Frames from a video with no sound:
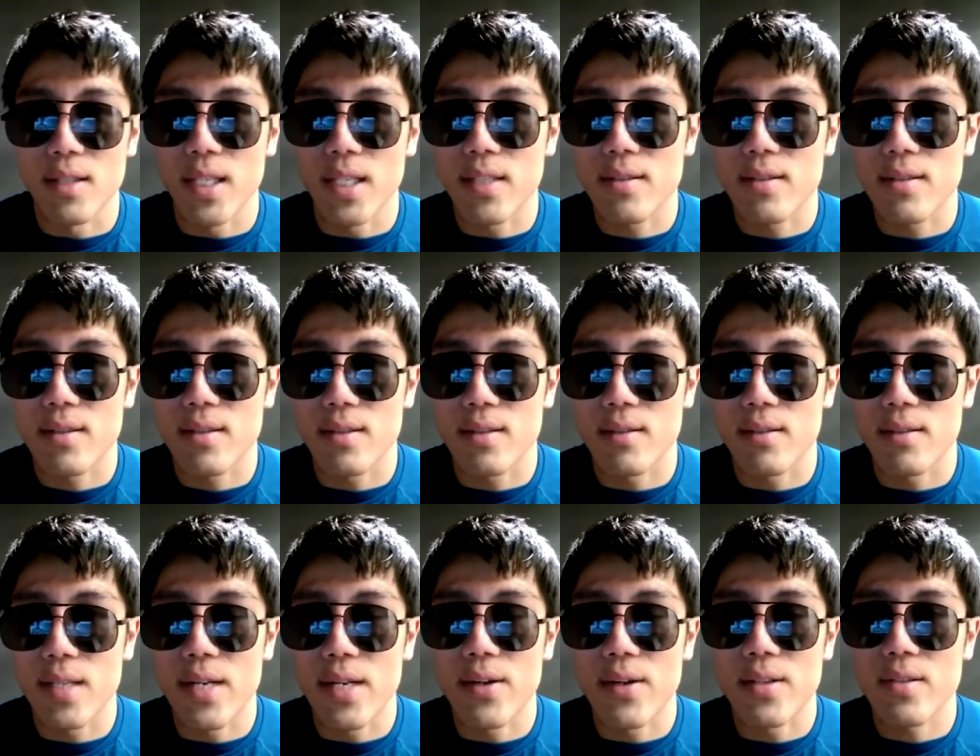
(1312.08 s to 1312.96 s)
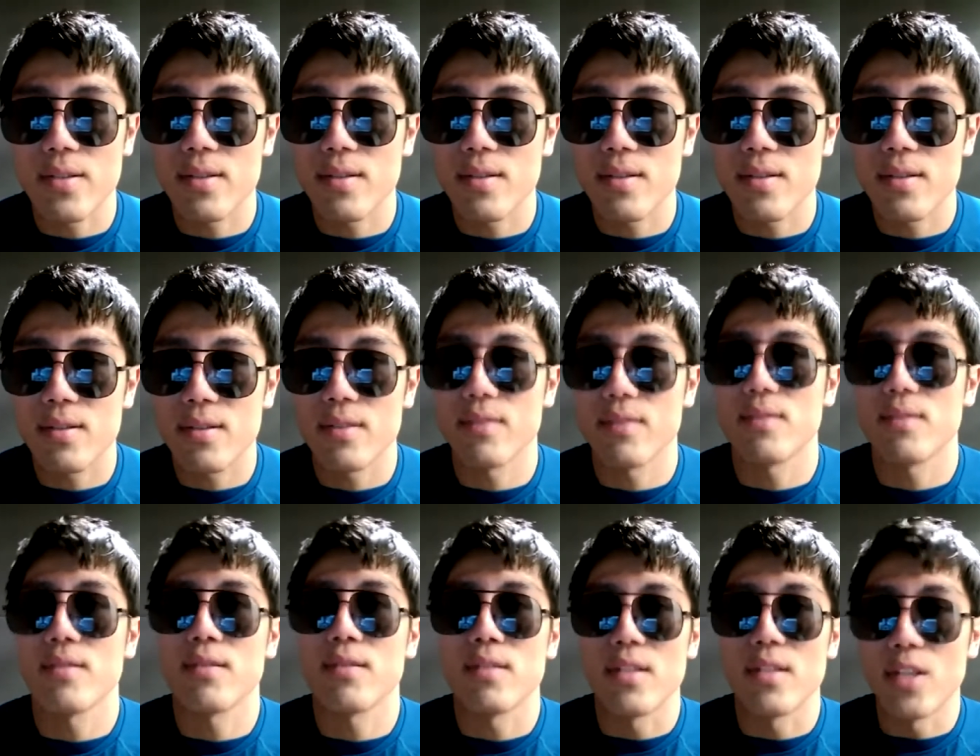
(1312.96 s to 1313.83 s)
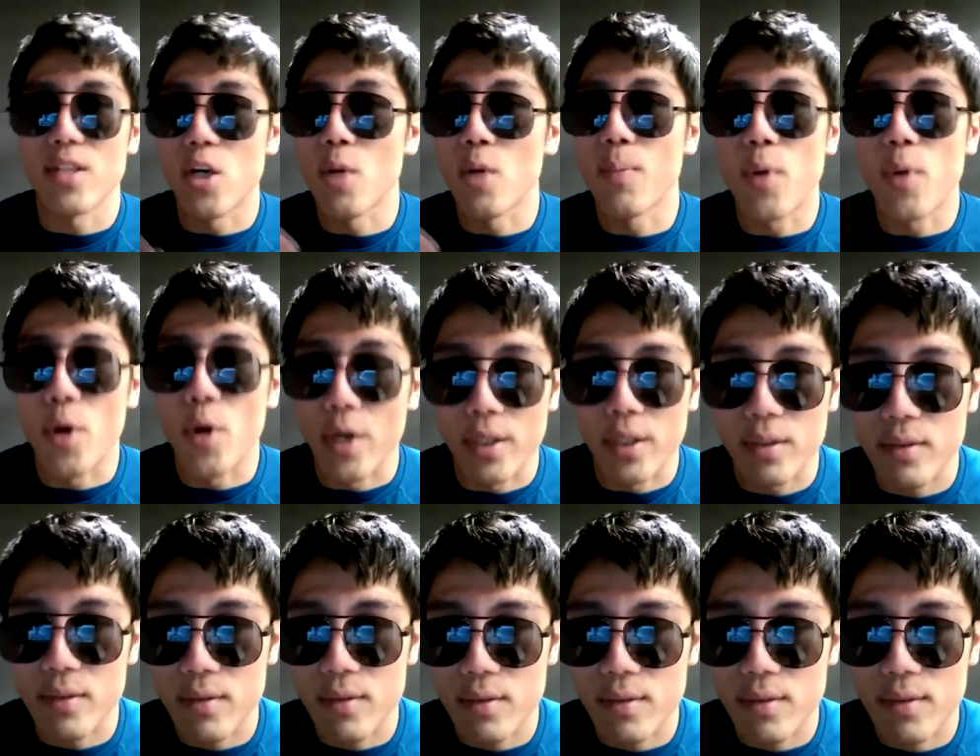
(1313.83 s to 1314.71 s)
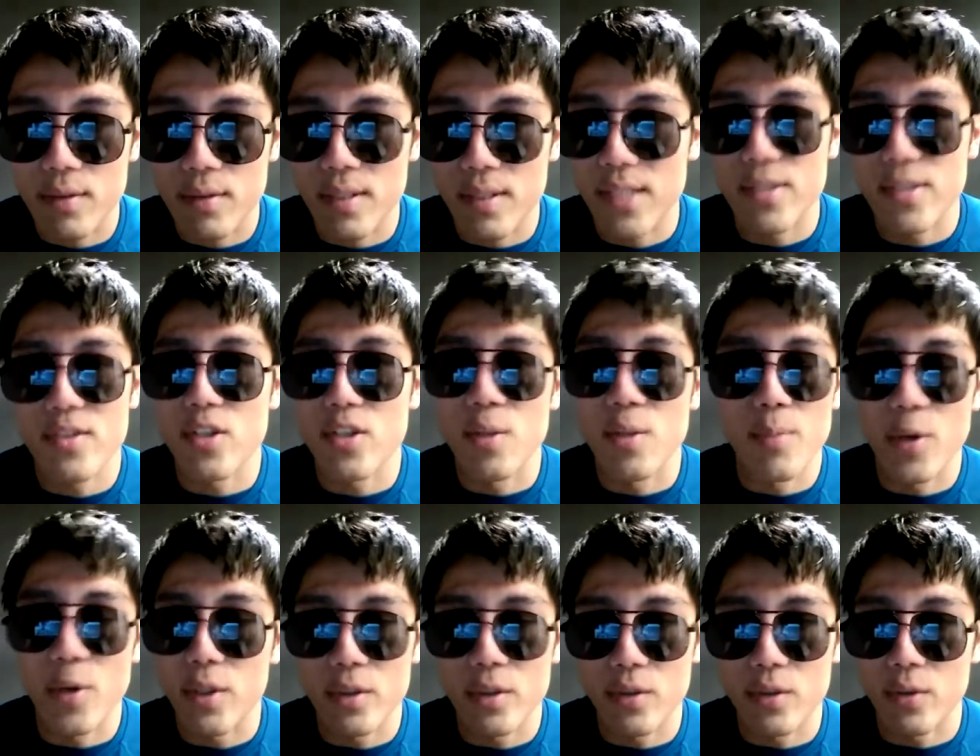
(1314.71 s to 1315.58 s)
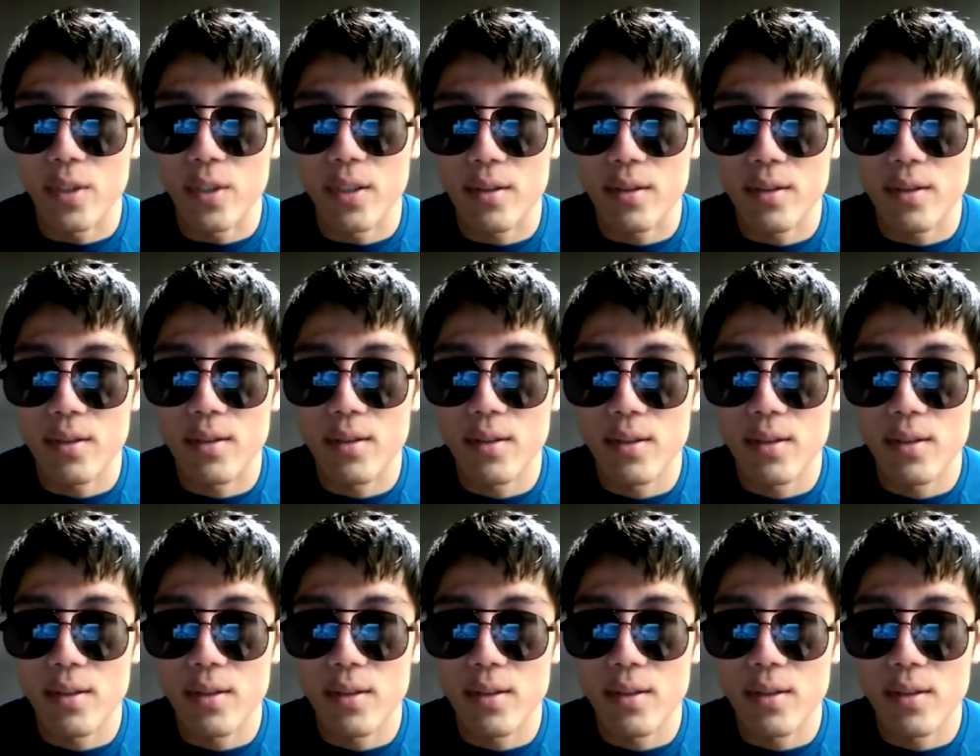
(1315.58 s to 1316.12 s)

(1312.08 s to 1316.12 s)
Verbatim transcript: it's there is no point. There's no point to it.